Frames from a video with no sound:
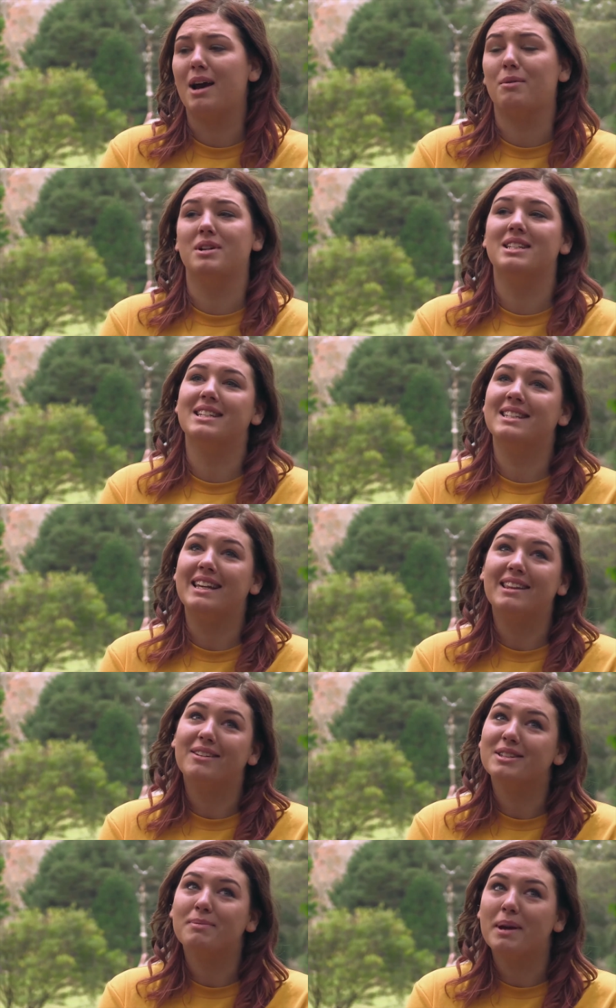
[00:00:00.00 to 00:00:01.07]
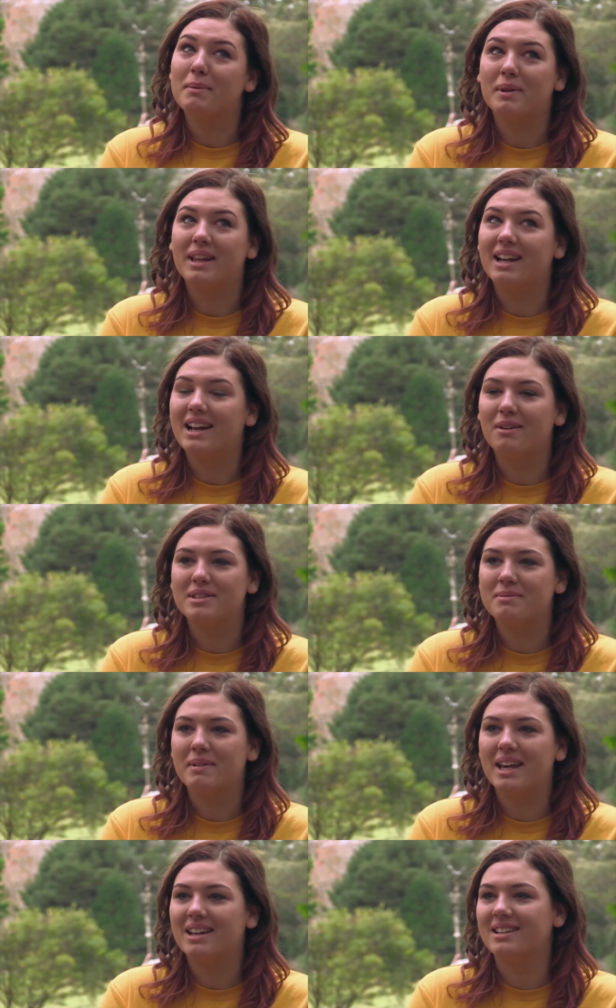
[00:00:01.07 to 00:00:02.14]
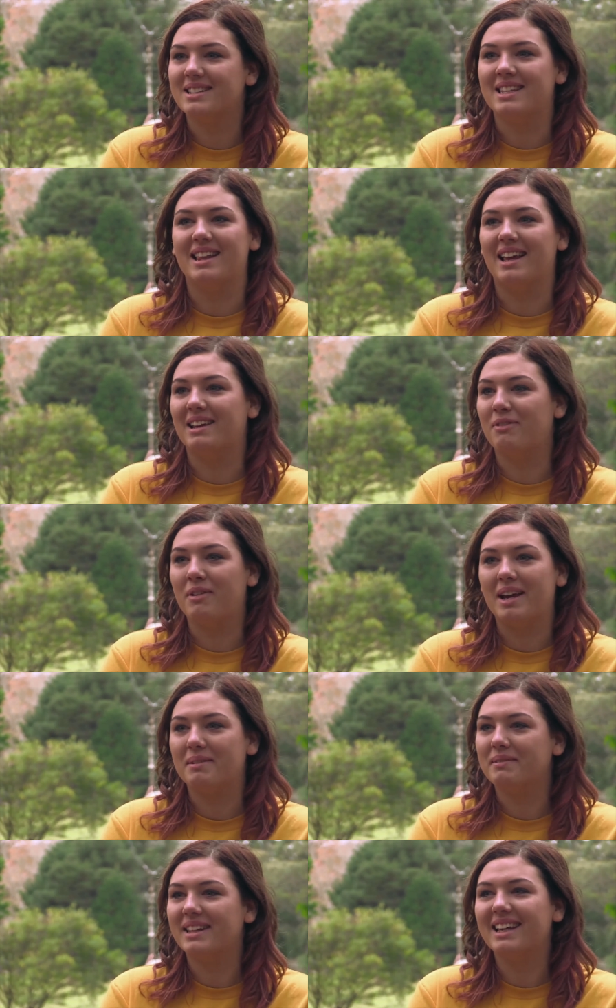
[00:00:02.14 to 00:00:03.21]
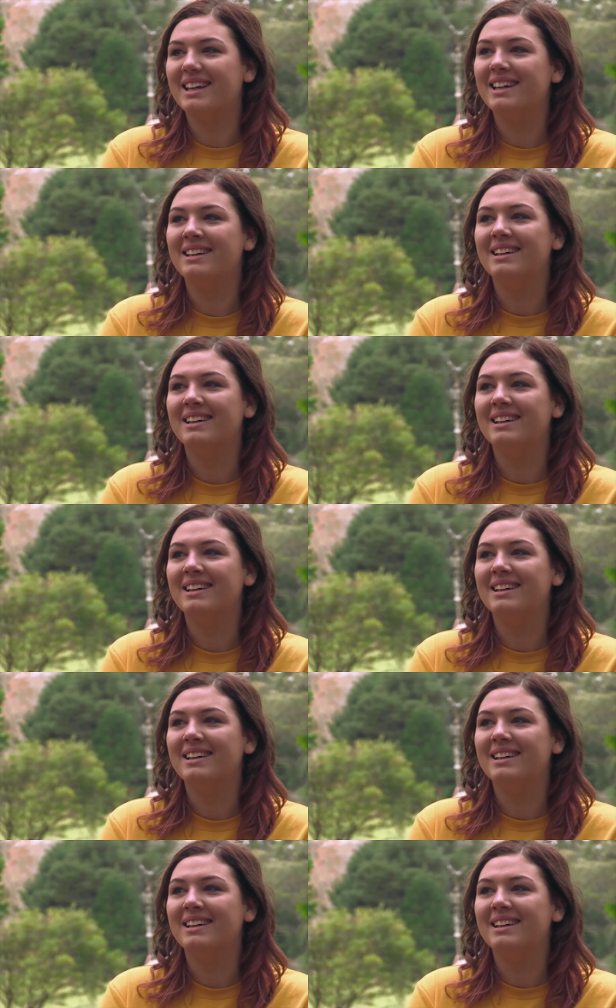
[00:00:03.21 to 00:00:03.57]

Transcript: I wanted to see those people that helped me because they're like family.